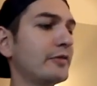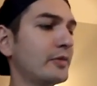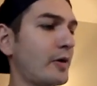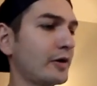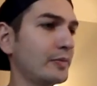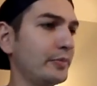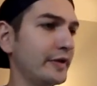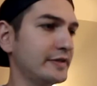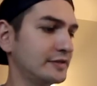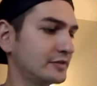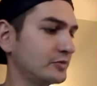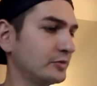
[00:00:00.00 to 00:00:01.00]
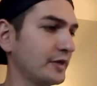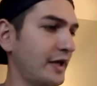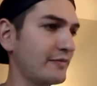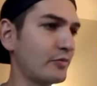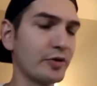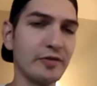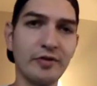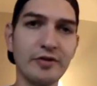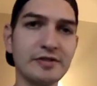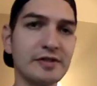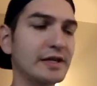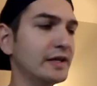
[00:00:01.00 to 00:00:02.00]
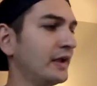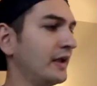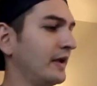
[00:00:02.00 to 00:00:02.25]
in the marketplace. It's cool to have more diversity.